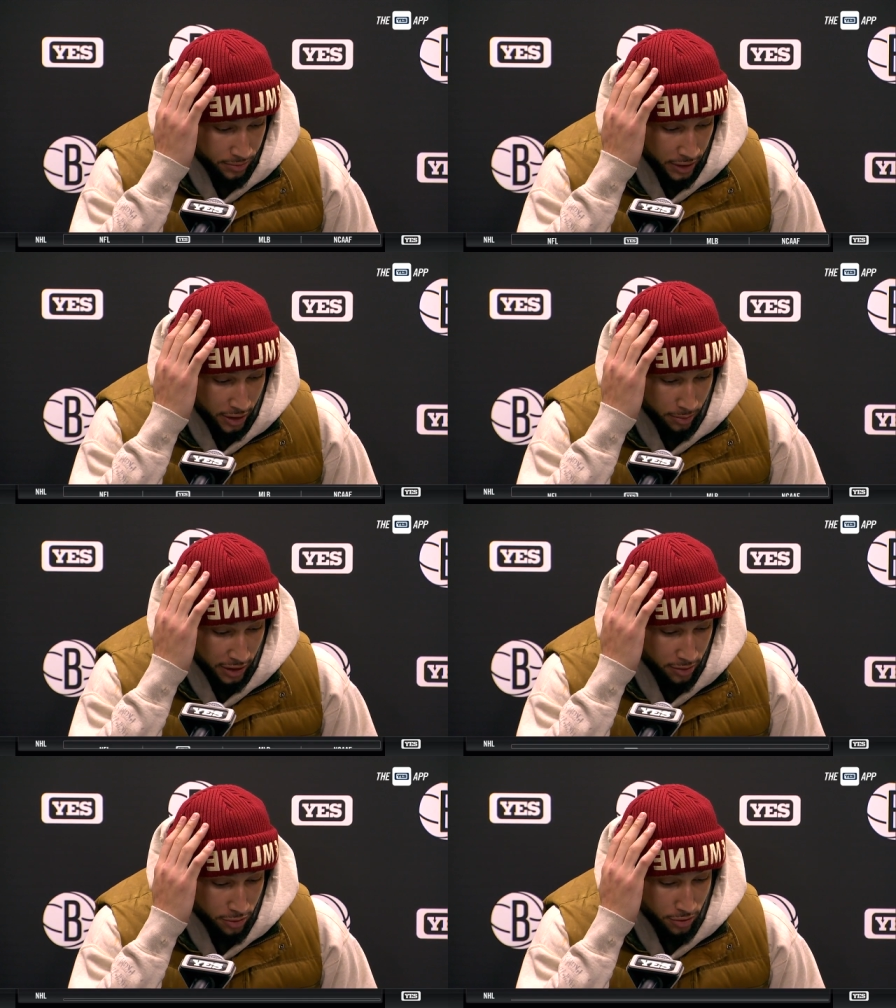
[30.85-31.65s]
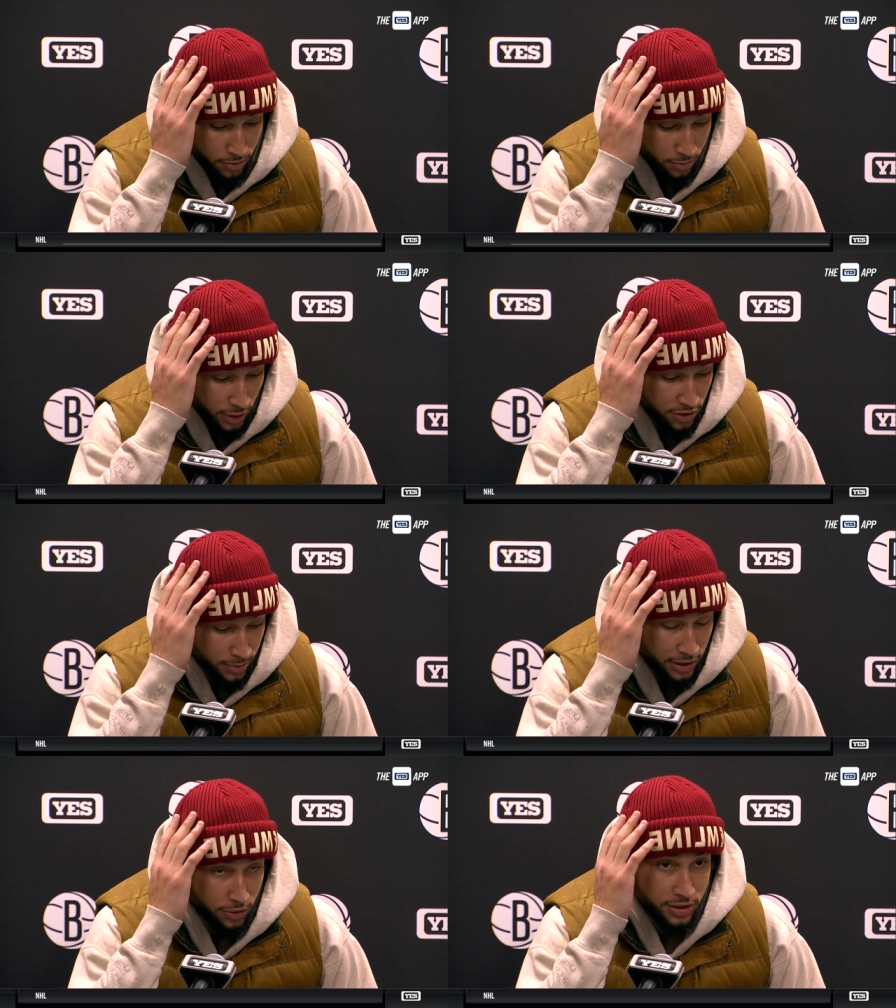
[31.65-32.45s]
Um, let them shoot way too
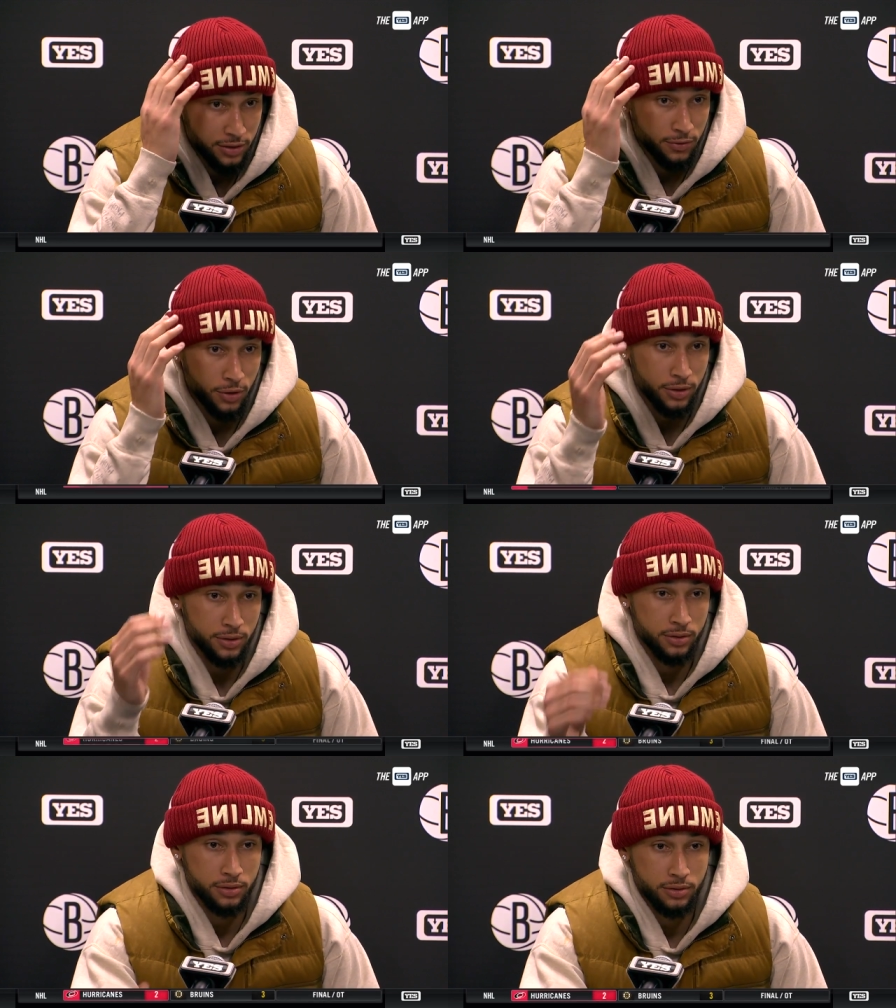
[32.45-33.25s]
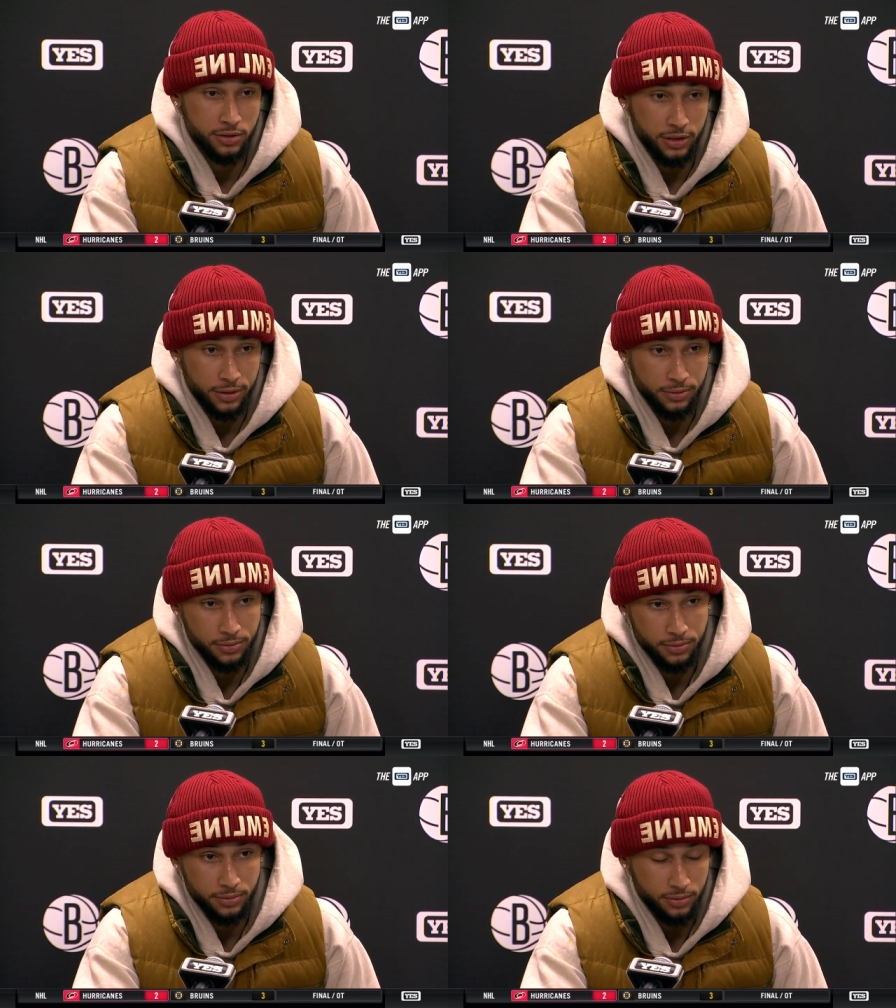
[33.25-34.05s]
many threes in the fourth. So
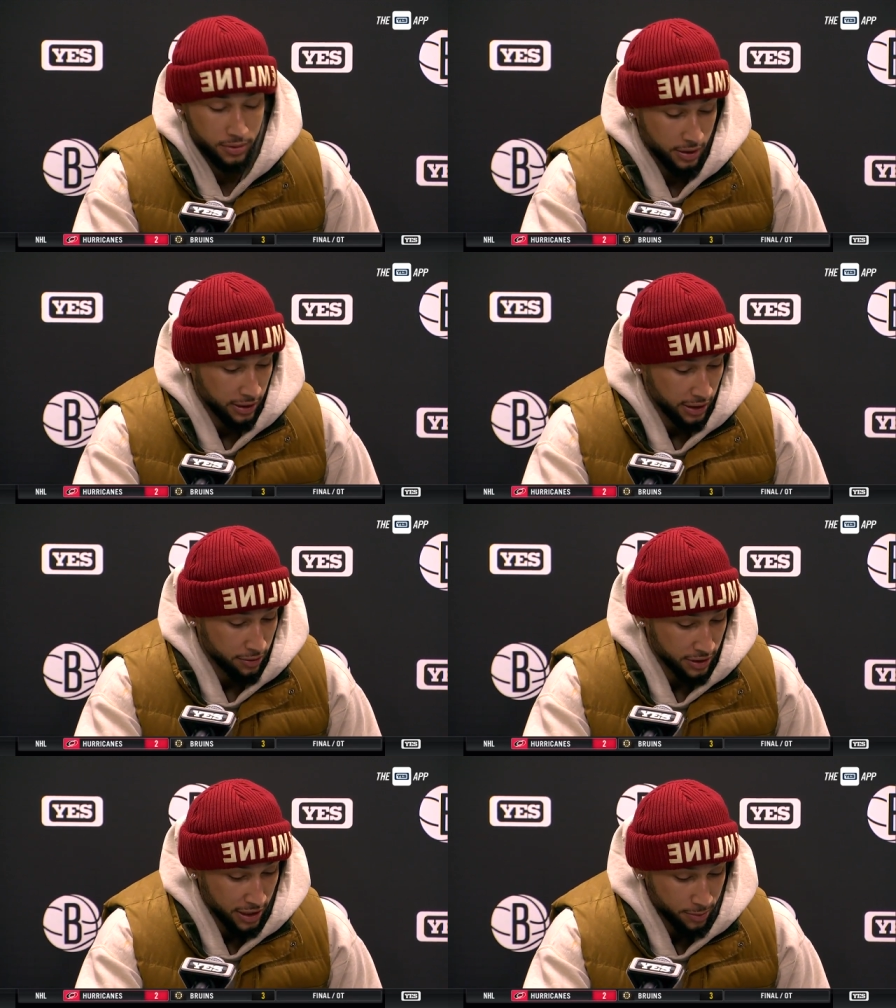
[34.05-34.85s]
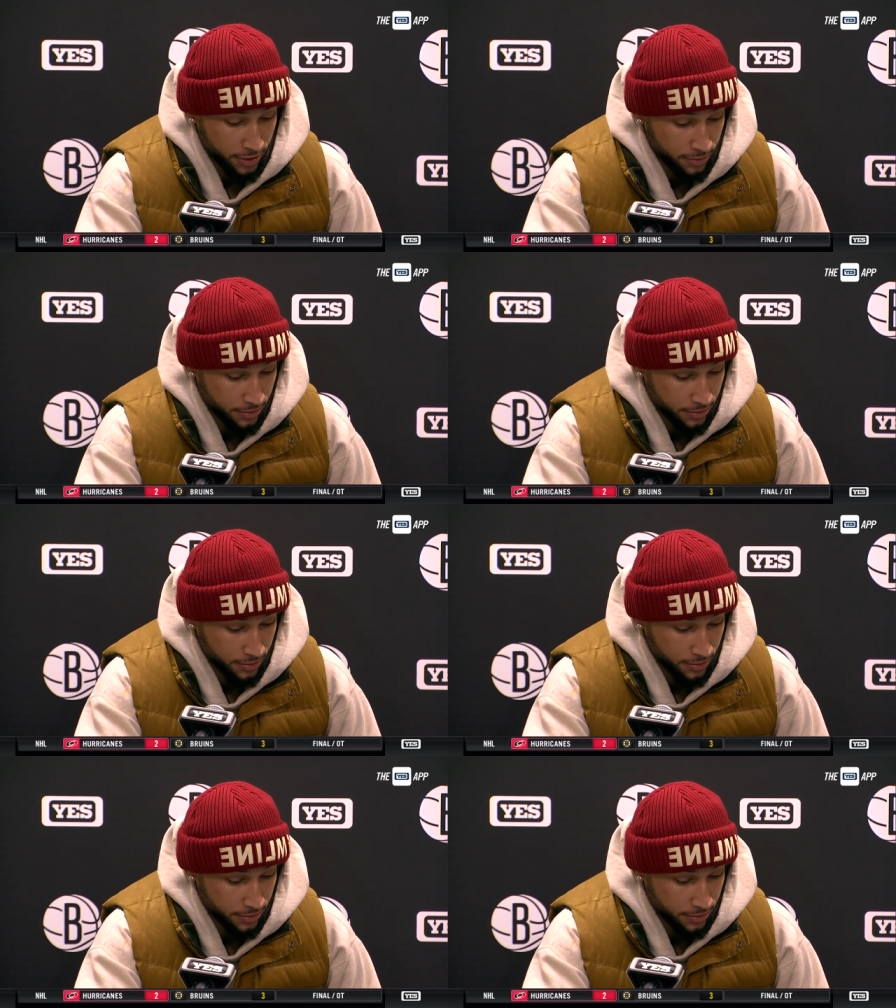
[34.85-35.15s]
I think that was the game there.